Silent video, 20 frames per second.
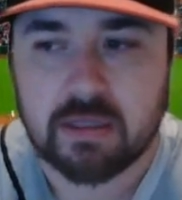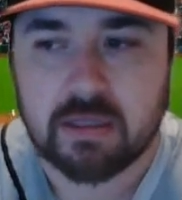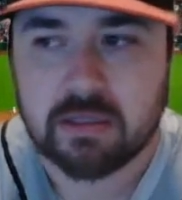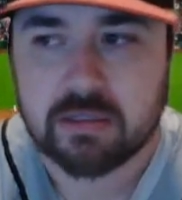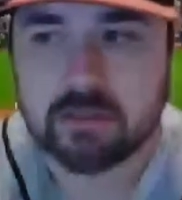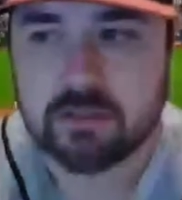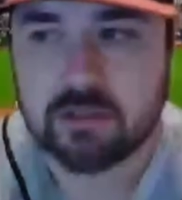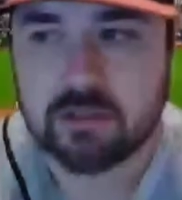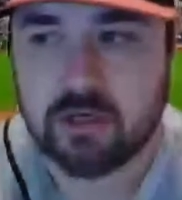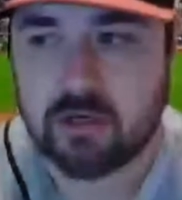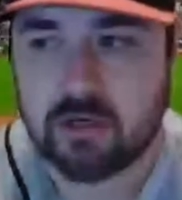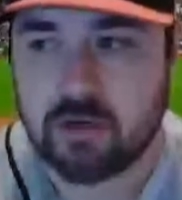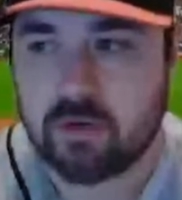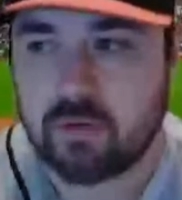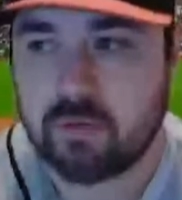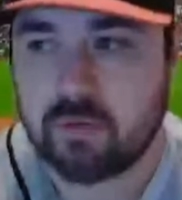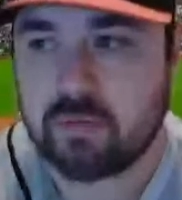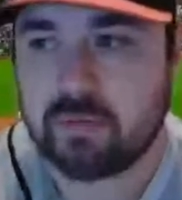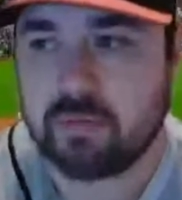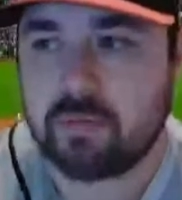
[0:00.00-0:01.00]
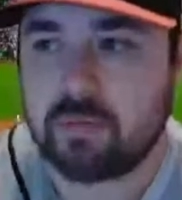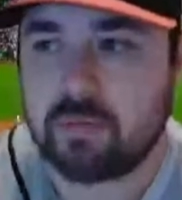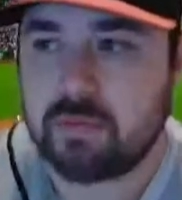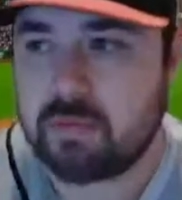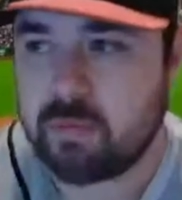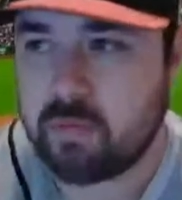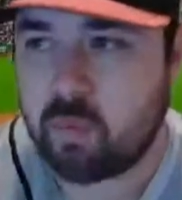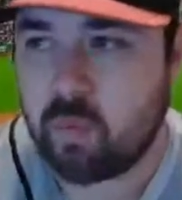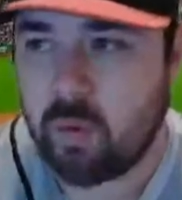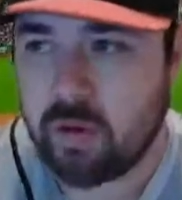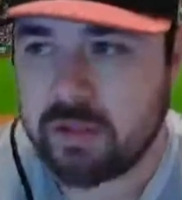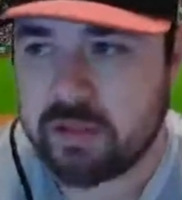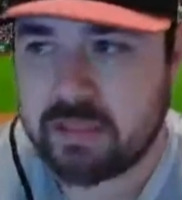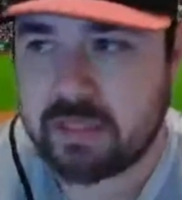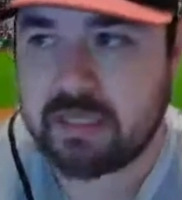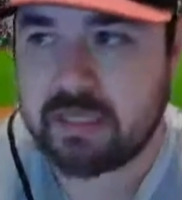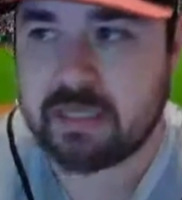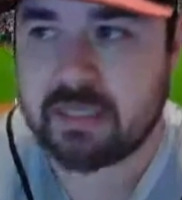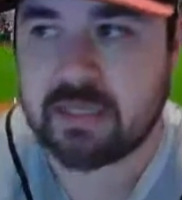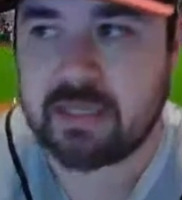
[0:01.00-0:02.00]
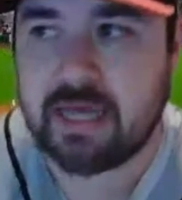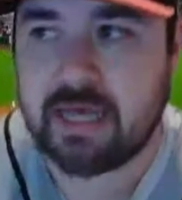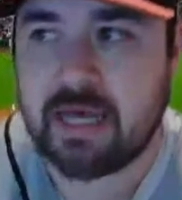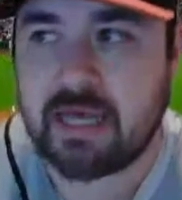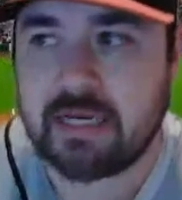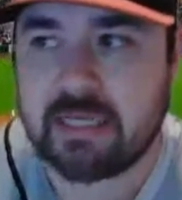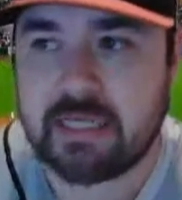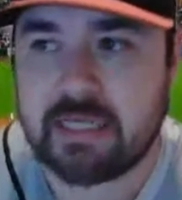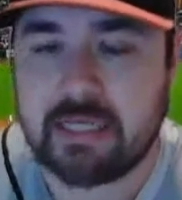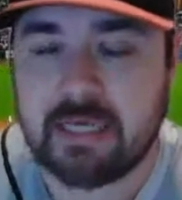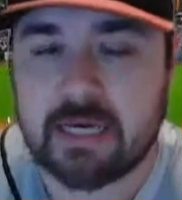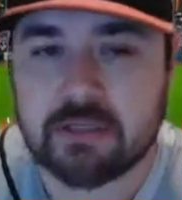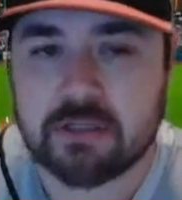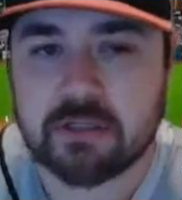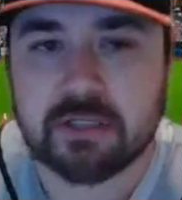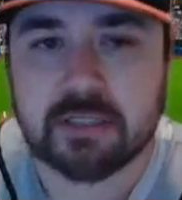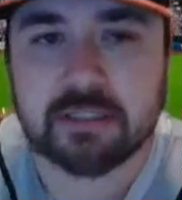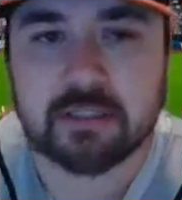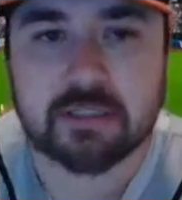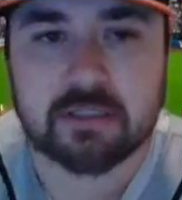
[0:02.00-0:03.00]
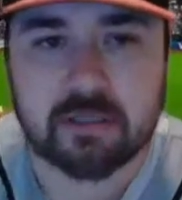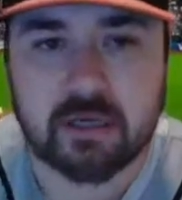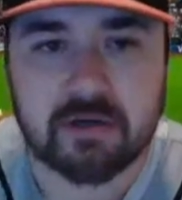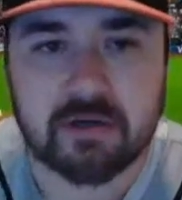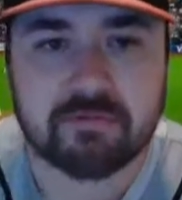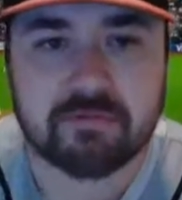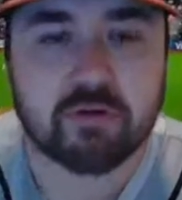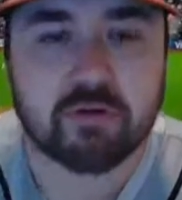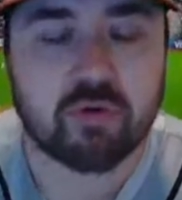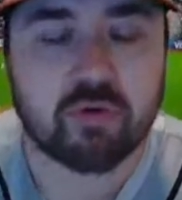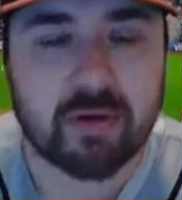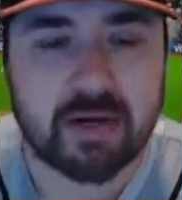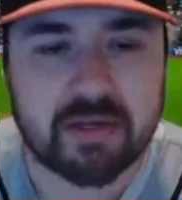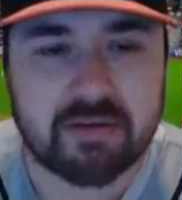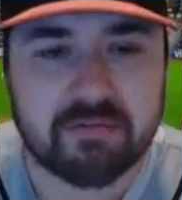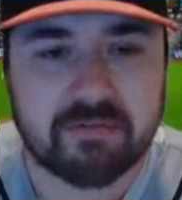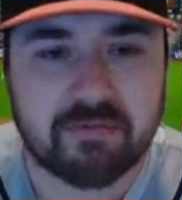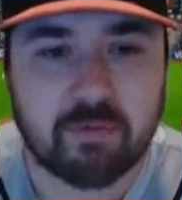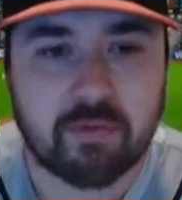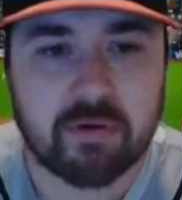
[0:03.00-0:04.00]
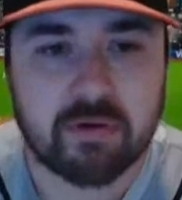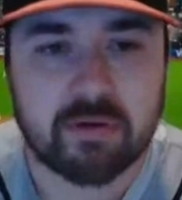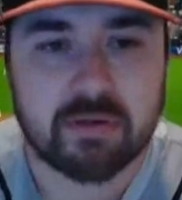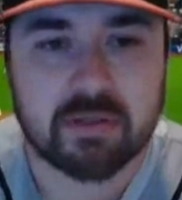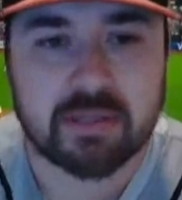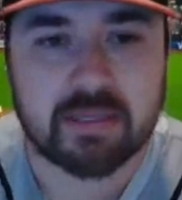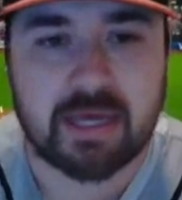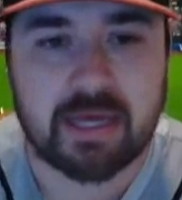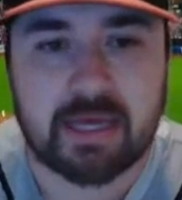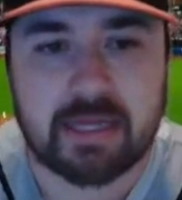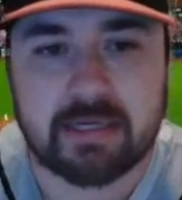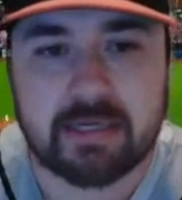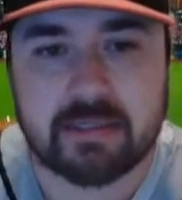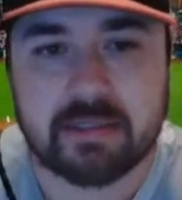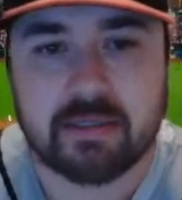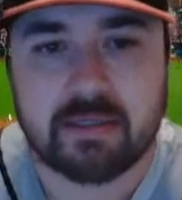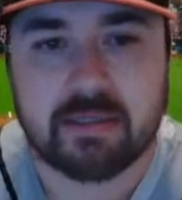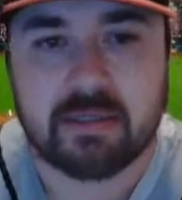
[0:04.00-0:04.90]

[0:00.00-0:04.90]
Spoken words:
So, one thing that he actually gets a ton of credit for that